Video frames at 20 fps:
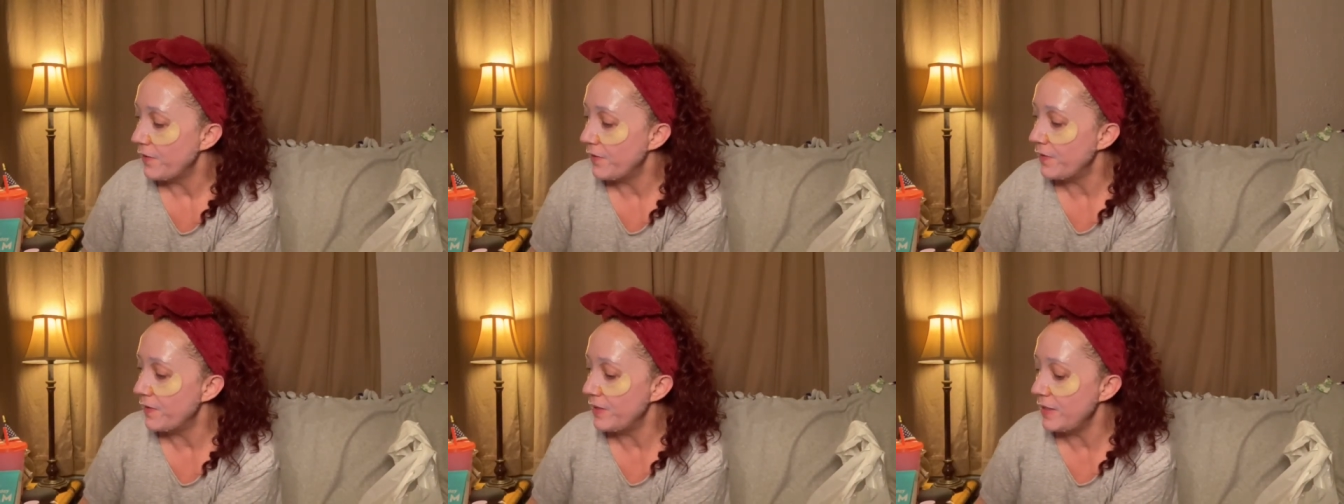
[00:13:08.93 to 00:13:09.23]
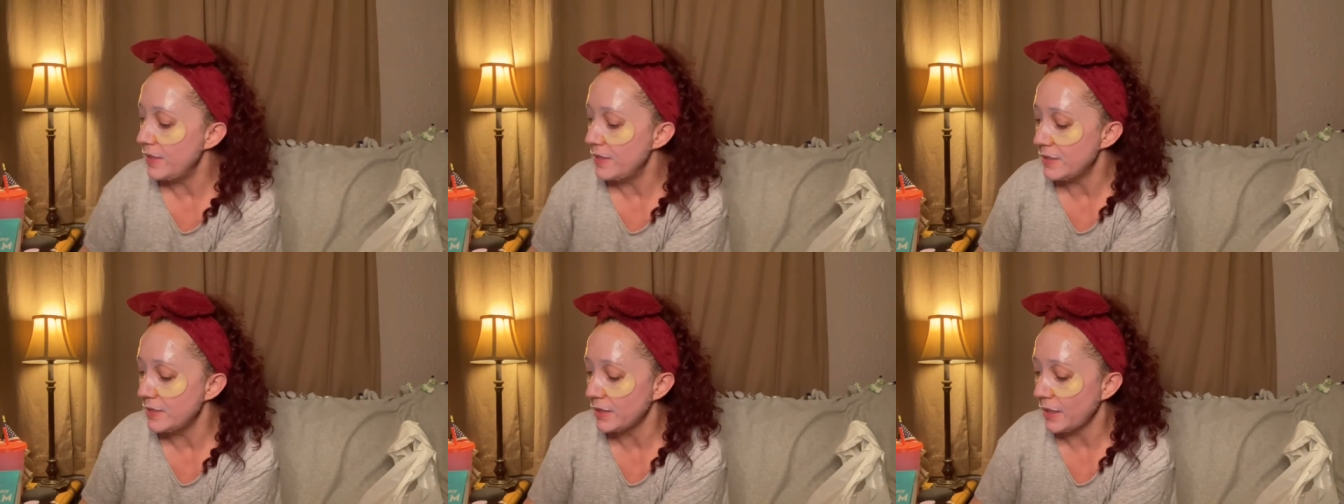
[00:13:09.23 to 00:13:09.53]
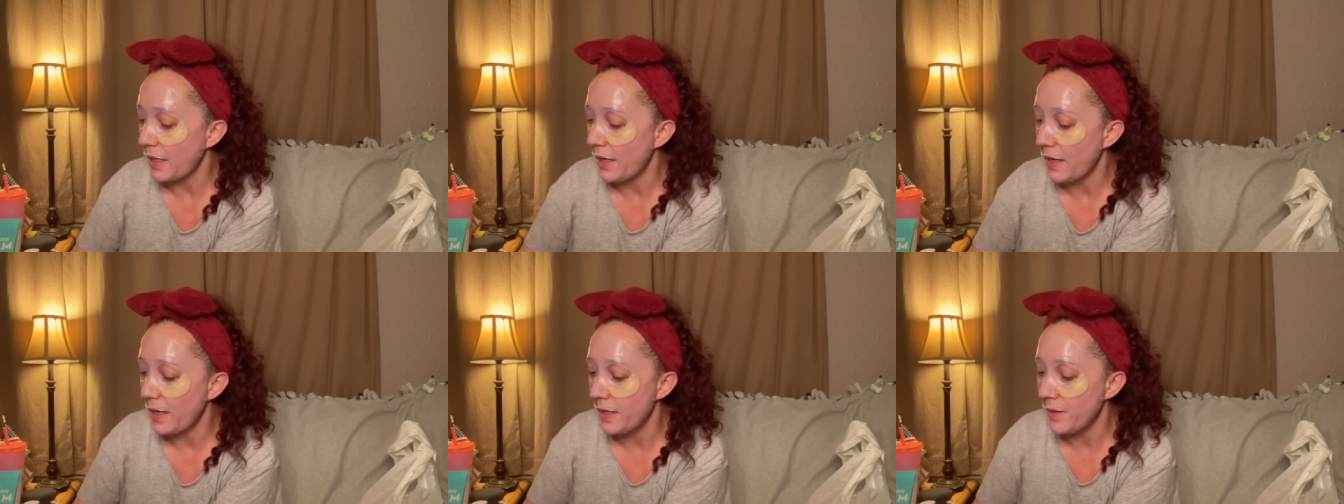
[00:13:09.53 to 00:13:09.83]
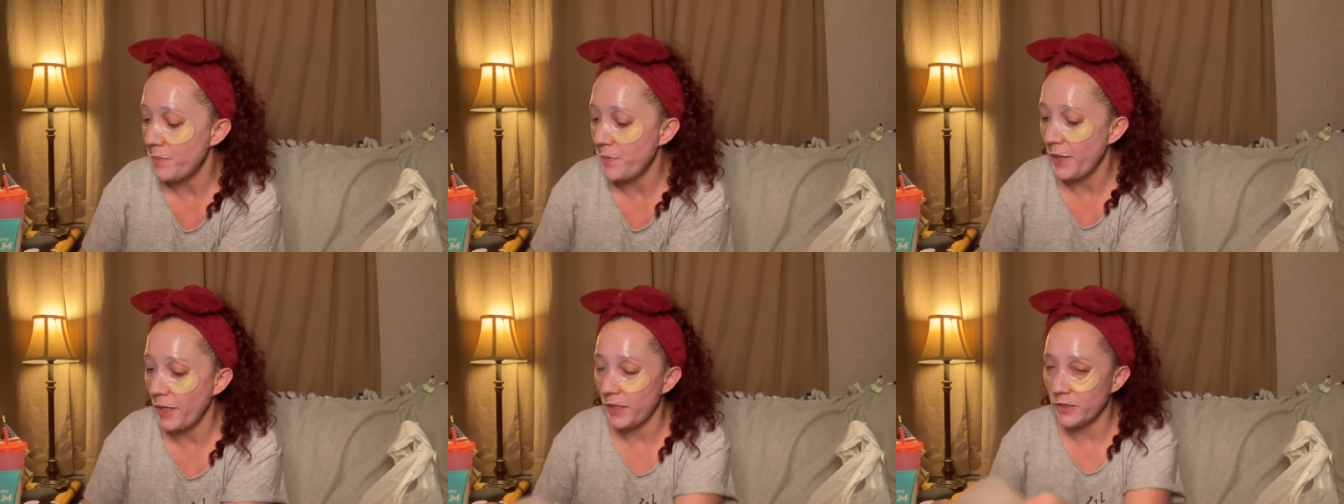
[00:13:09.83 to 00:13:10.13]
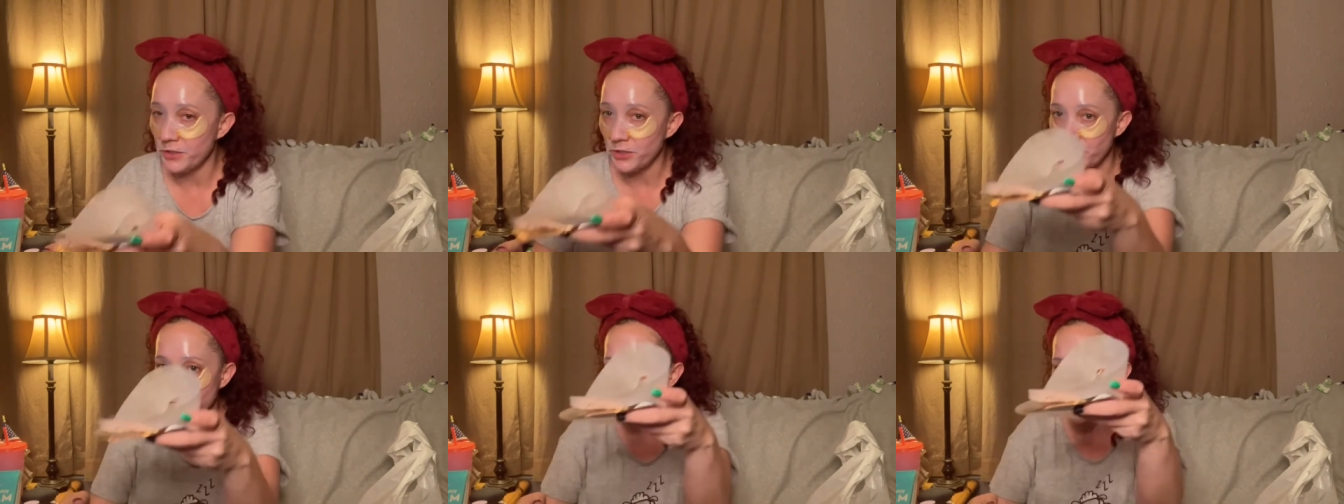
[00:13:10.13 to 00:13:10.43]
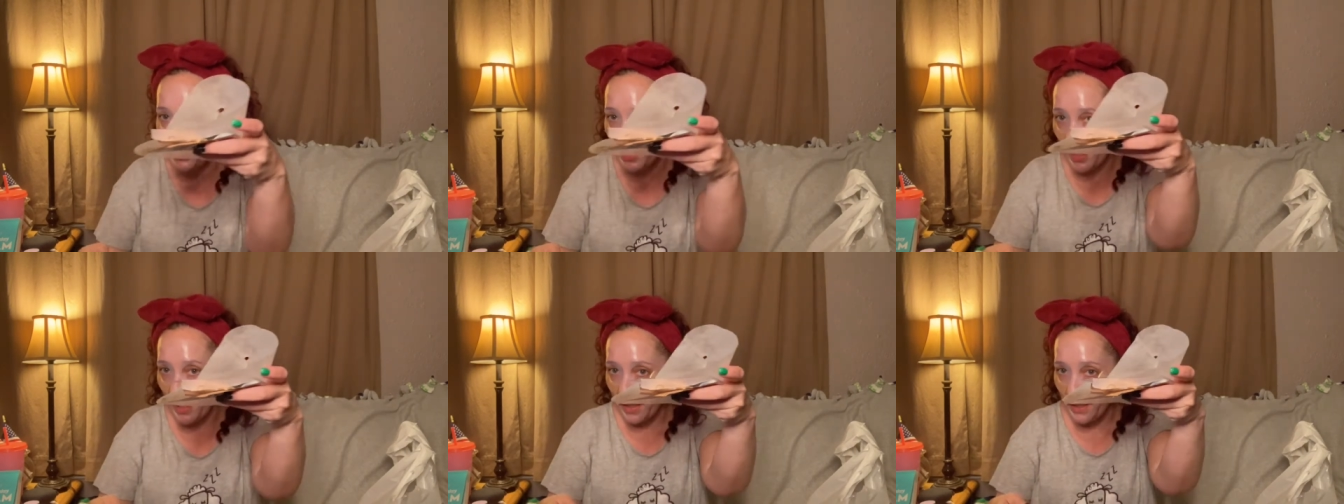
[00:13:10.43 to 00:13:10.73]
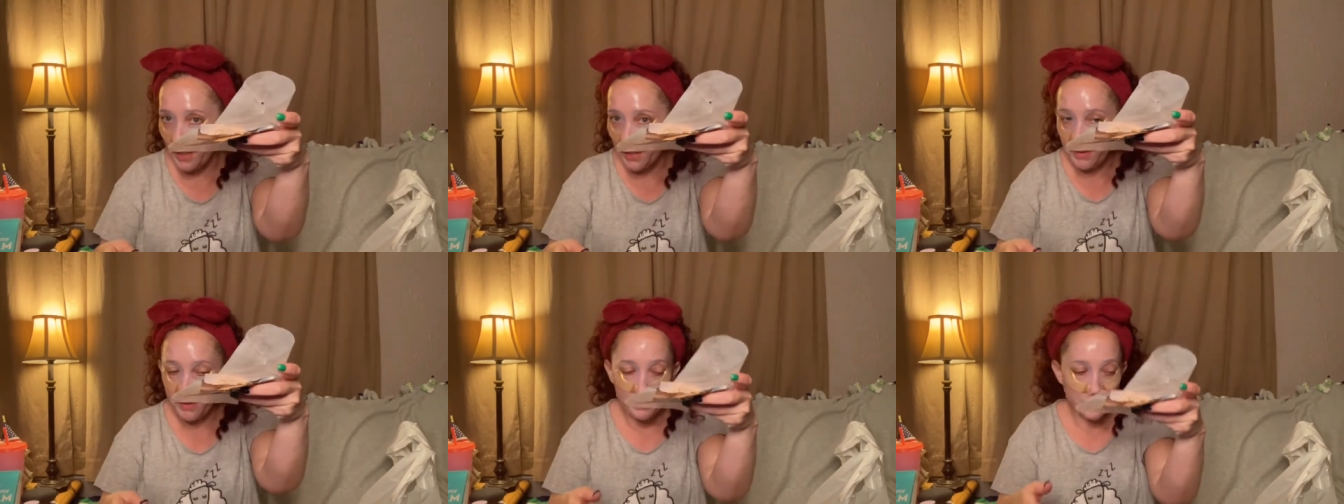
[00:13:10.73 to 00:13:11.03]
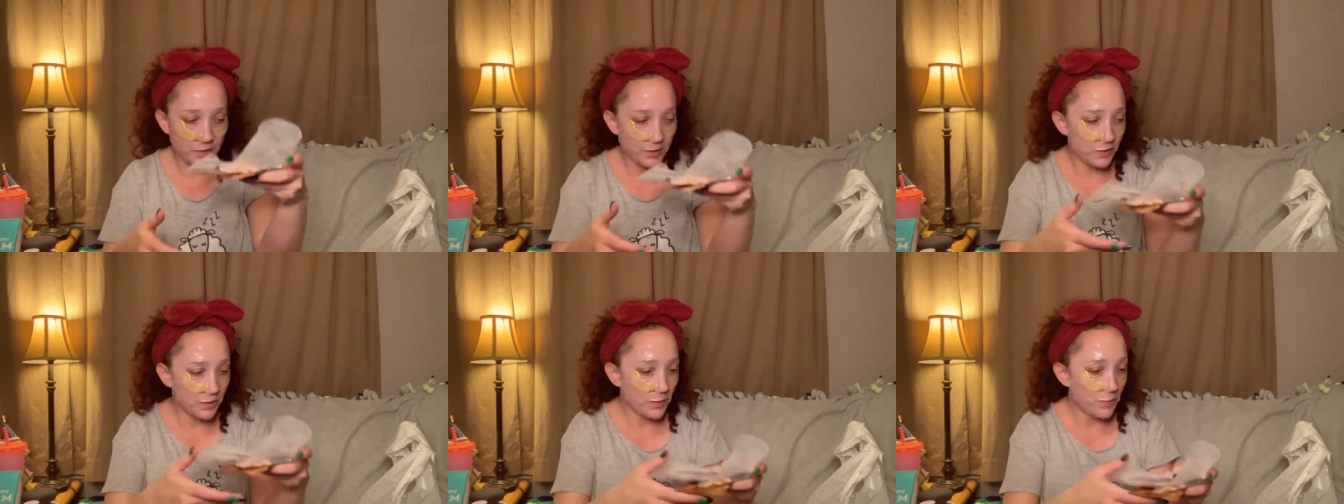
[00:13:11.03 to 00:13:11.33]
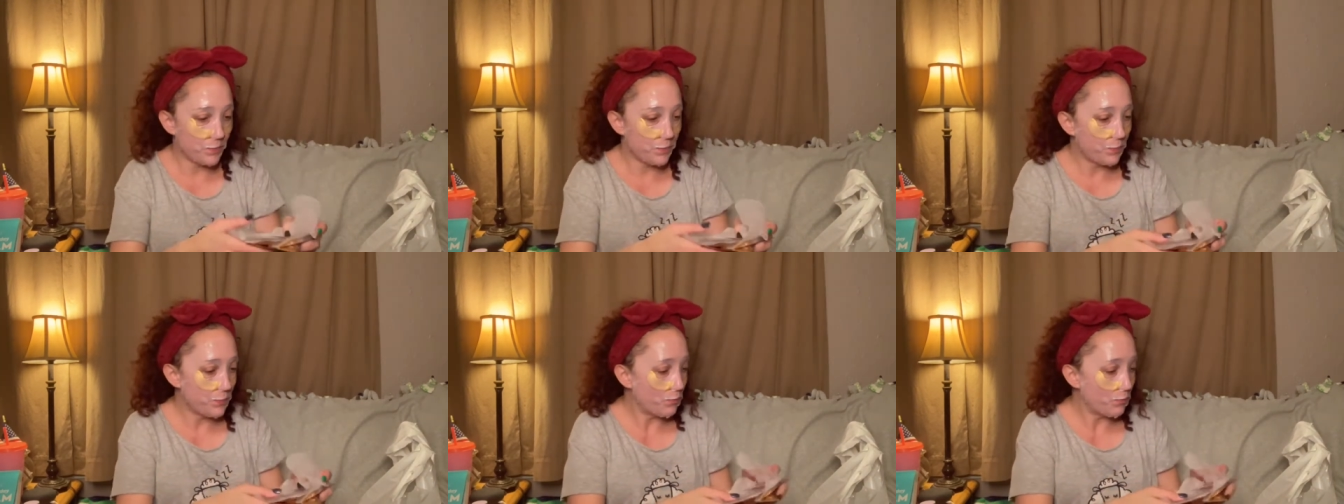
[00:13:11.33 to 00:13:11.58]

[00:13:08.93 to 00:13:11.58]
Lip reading: these eye patches and the